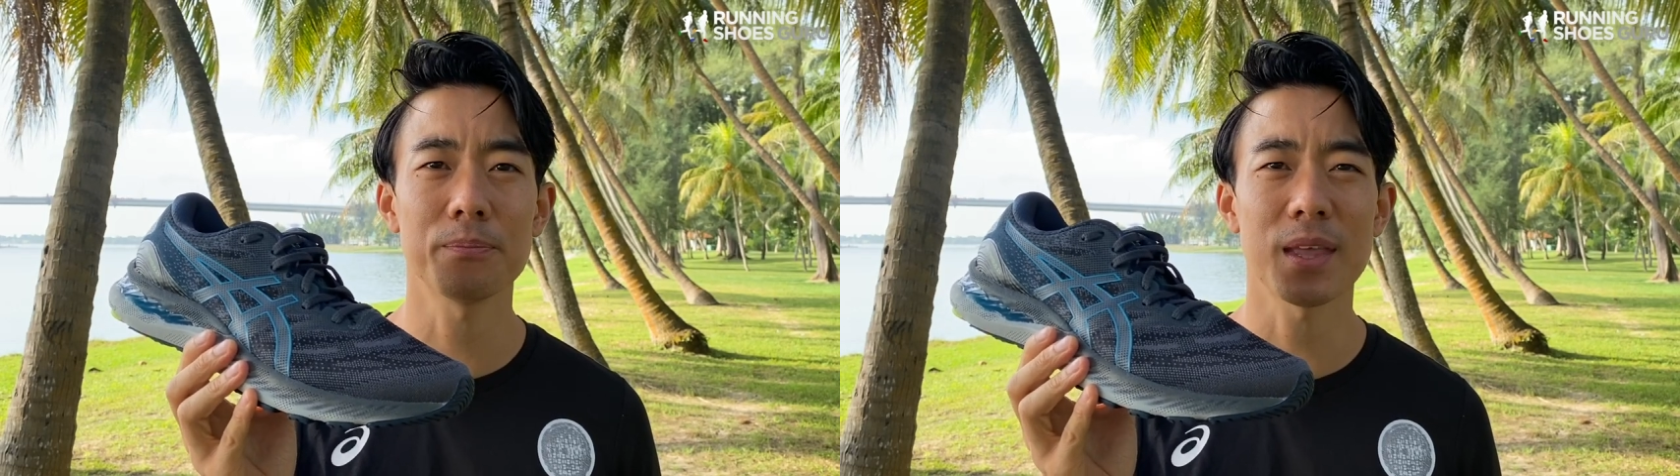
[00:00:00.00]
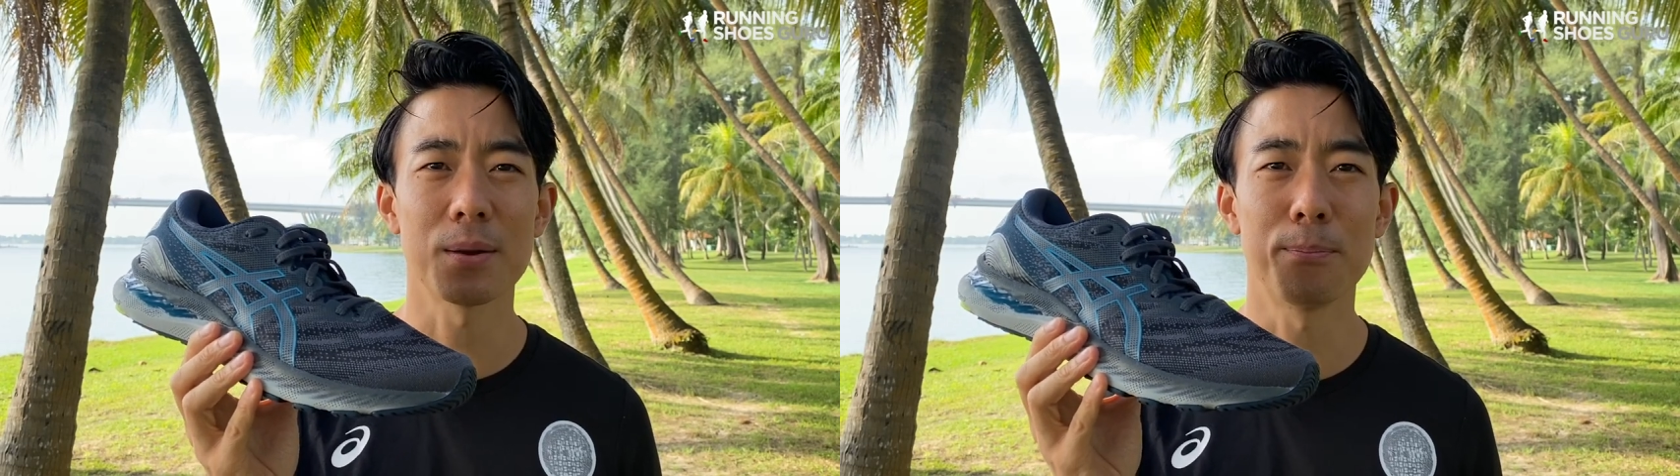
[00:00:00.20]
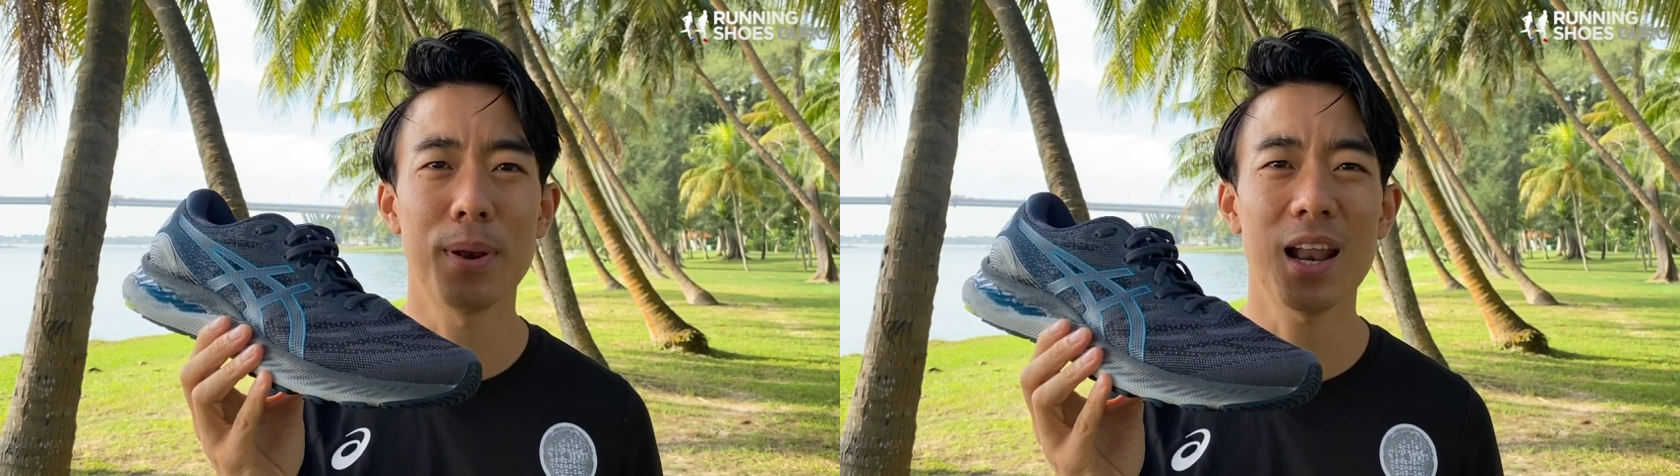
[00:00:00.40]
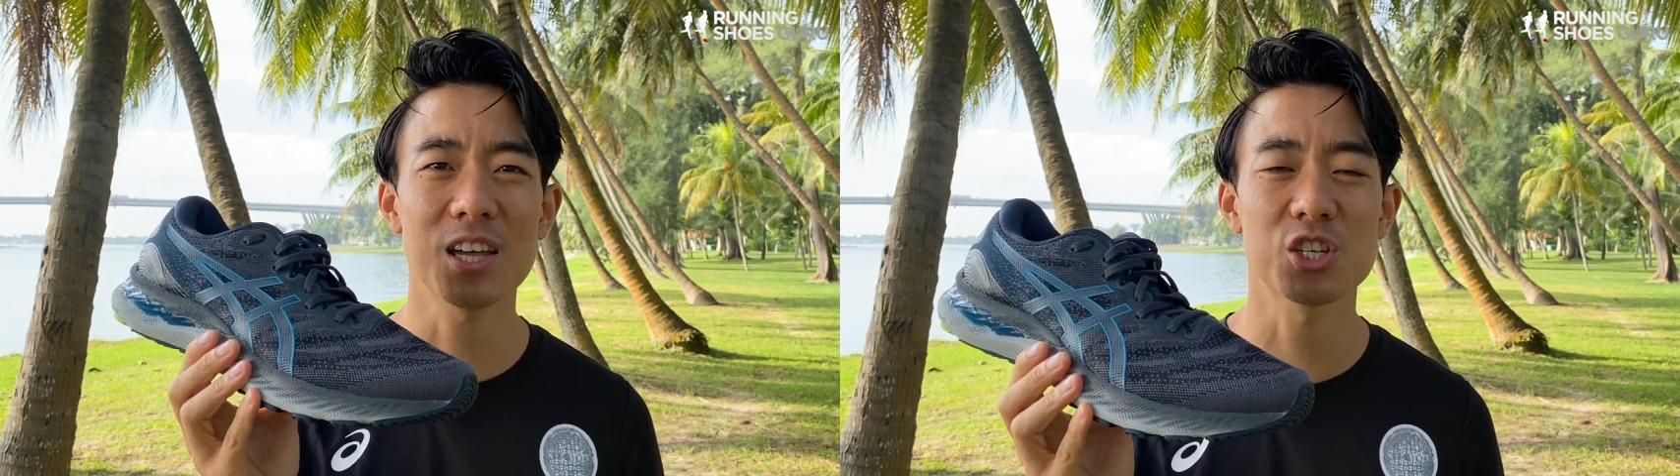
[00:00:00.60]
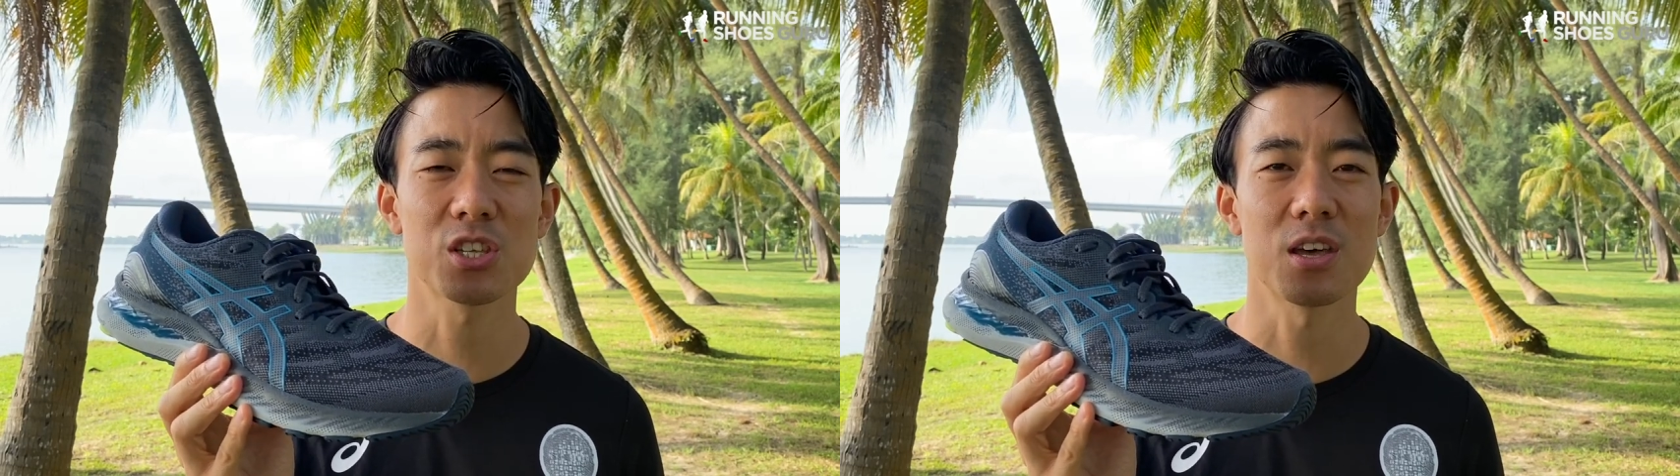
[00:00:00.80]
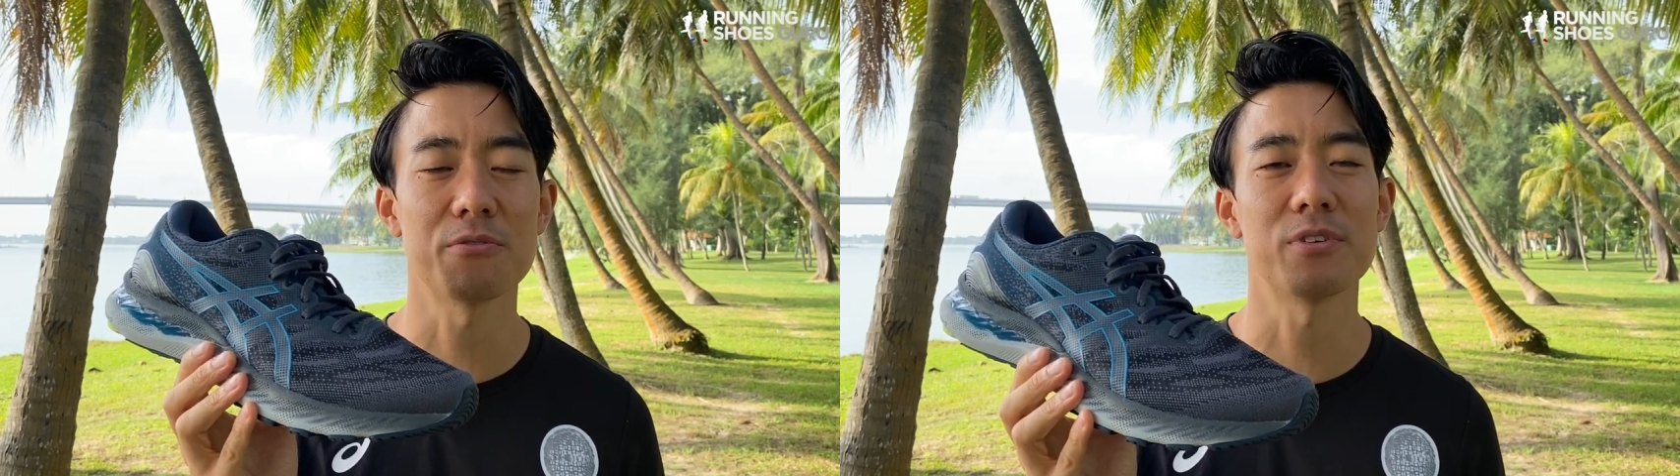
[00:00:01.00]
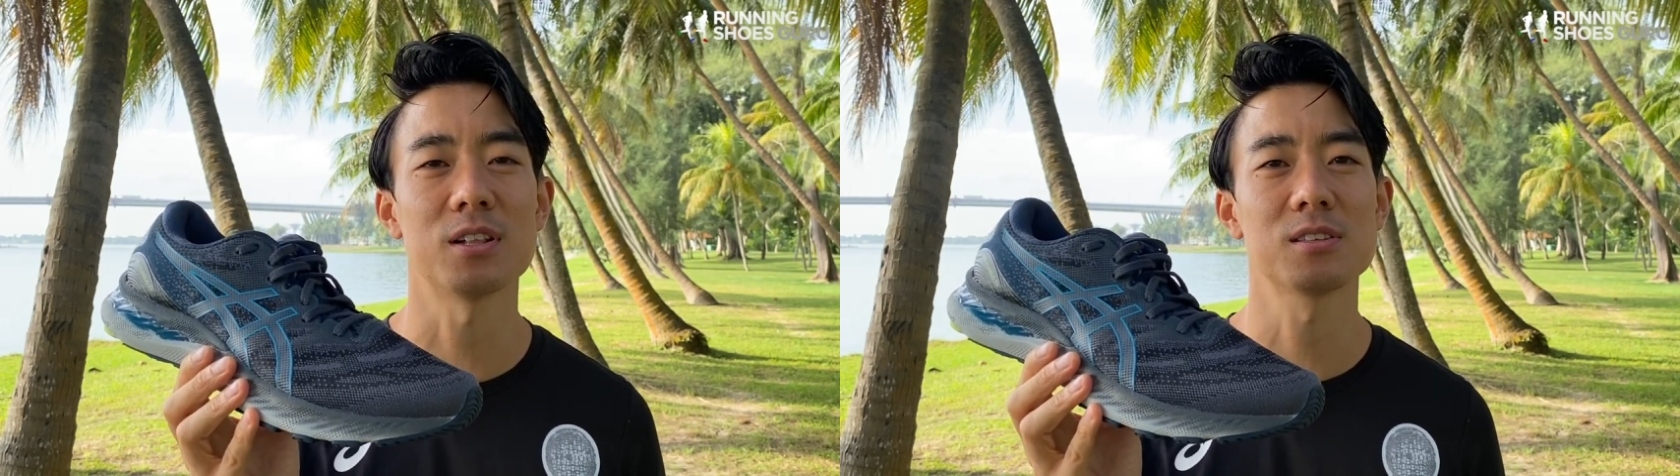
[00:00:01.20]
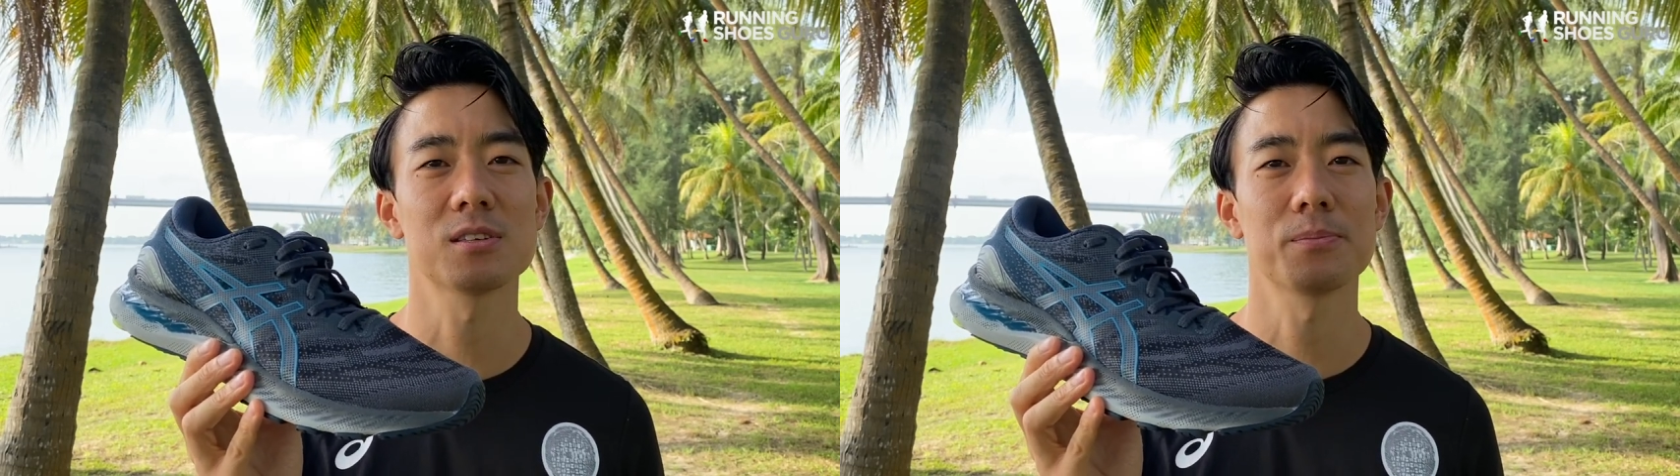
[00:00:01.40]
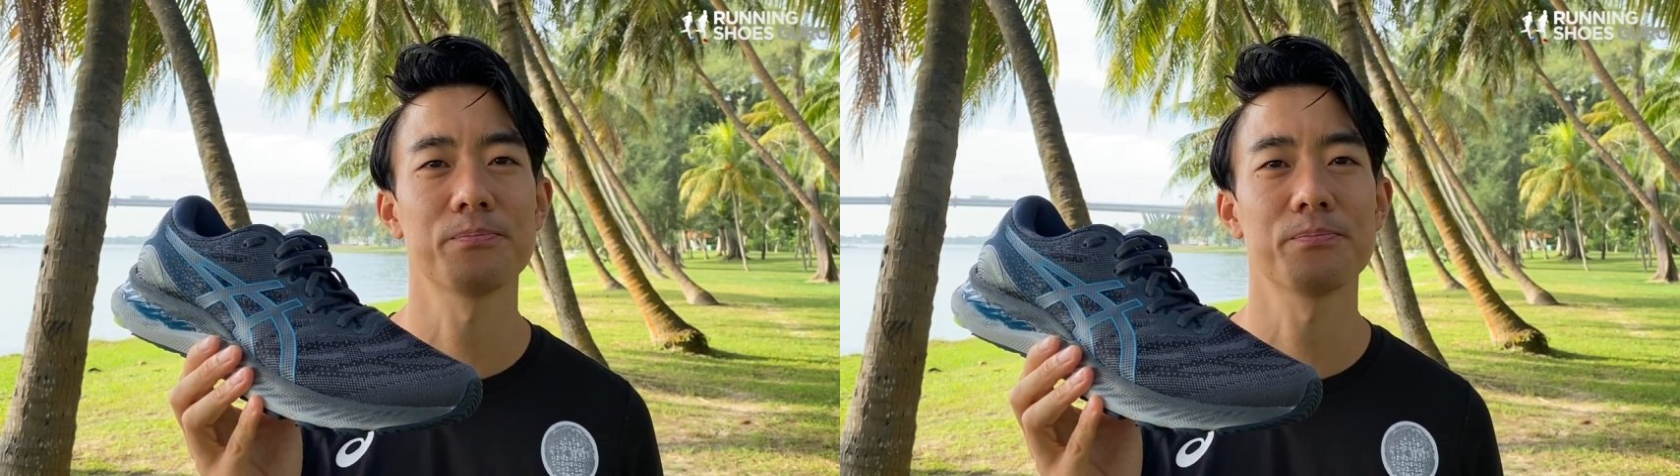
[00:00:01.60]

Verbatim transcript: and plush they felt.